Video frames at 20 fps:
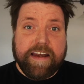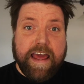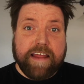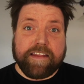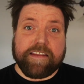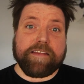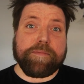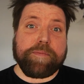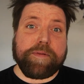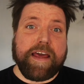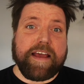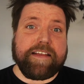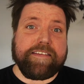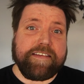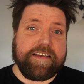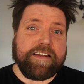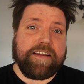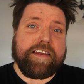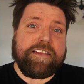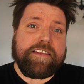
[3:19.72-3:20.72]
Now that the plant's
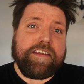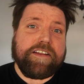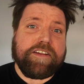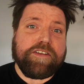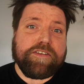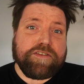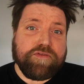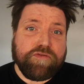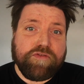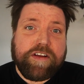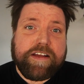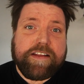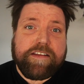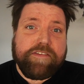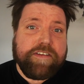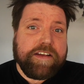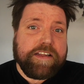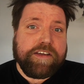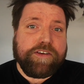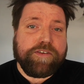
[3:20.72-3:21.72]
in, I think it looks really,
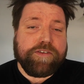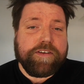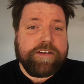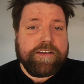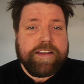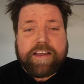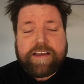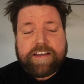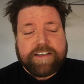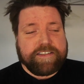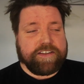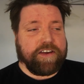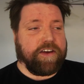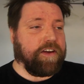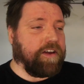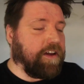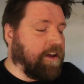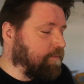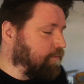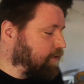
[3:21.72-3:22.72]
really good. So
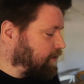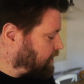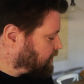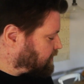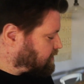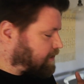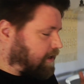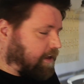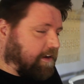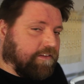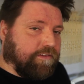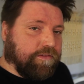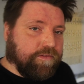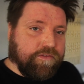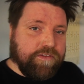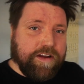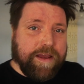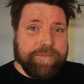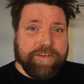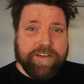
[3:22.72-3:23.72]
I'm really excited to have
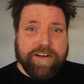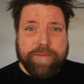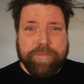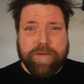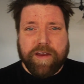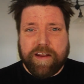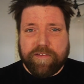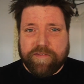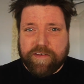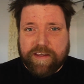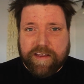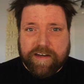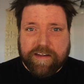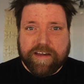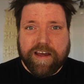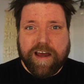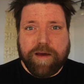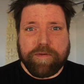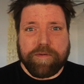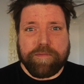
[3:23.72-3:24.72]
grabbed it. I might even get a
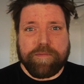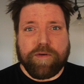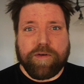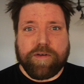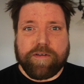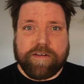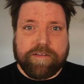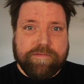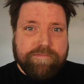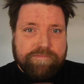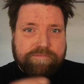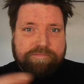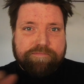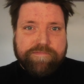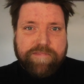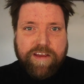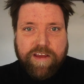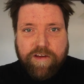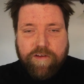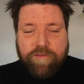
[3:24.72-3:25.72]
couple more and
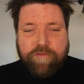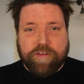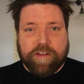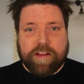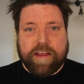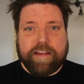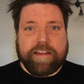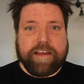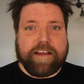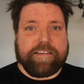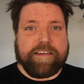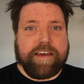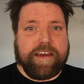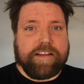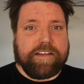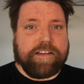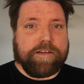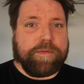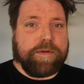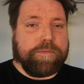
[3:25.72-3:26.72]
fill out that
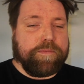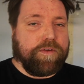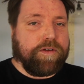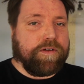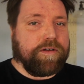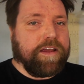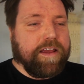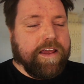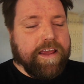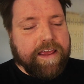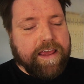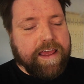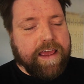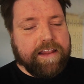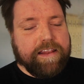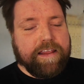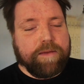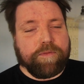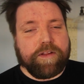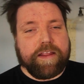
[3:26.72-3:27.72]
tank a little bit more.
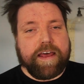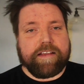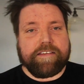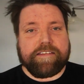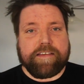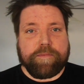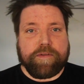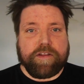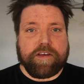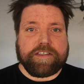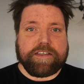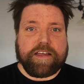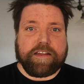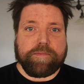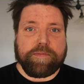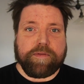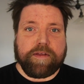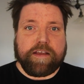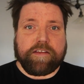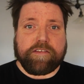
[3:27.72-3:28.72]
And then we'll add some of those other
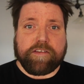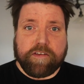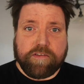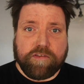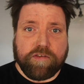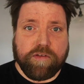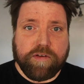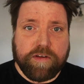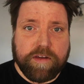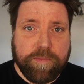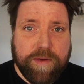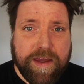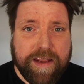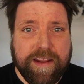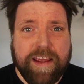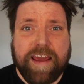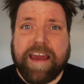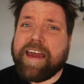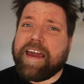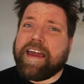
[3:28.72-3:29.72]
plants I was talking
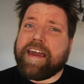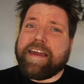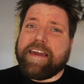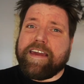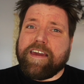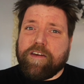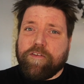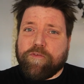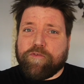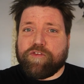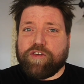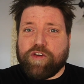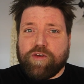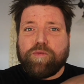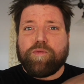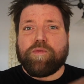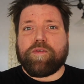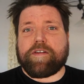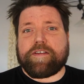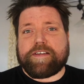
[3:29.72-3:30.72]
about. If
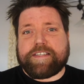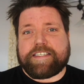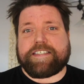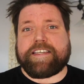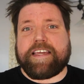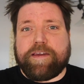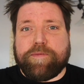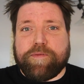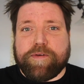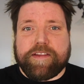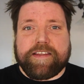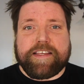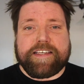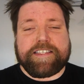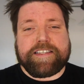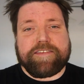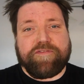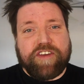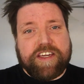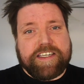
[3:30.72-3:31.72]
you want to see what
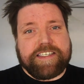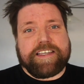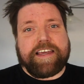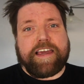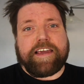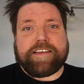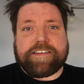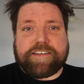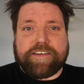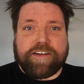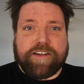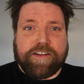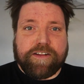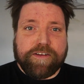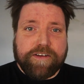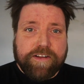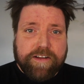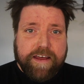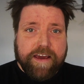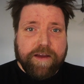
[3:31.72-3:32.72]
this fish tank is going to
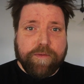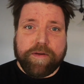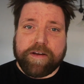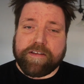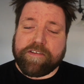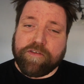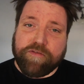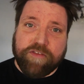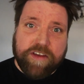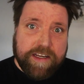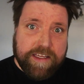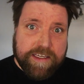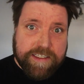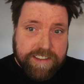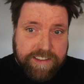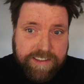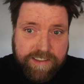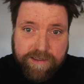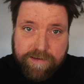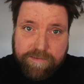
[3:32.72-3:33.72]
look like when it's
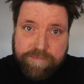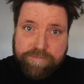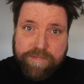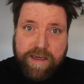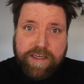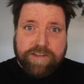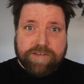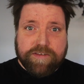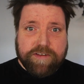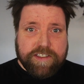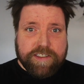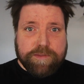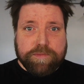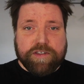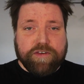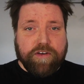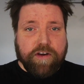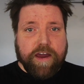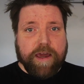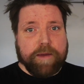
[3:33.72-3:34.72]
finished, make sure you're
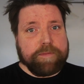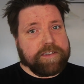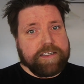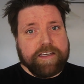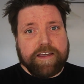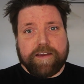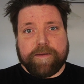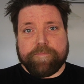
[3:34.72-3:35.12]
subscribed.